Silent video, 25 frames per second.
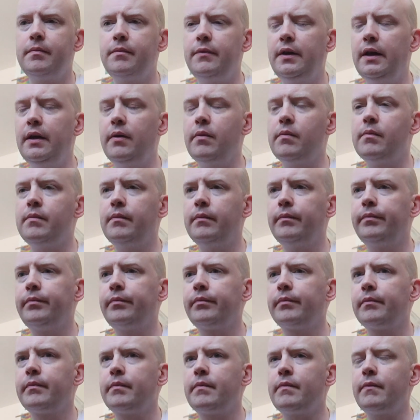Now,
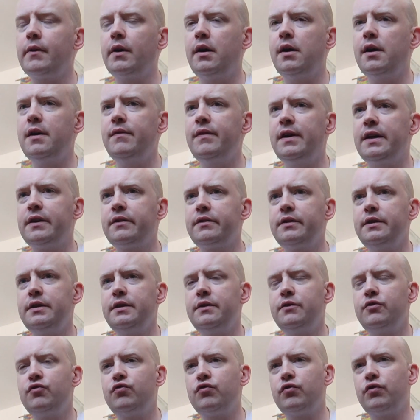I've
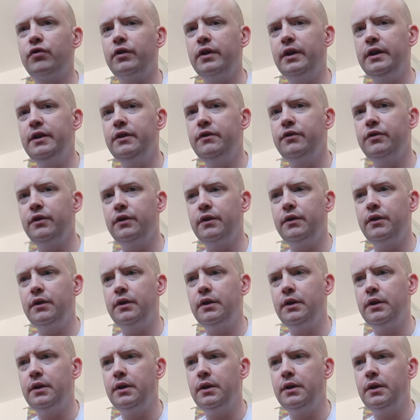actually tried to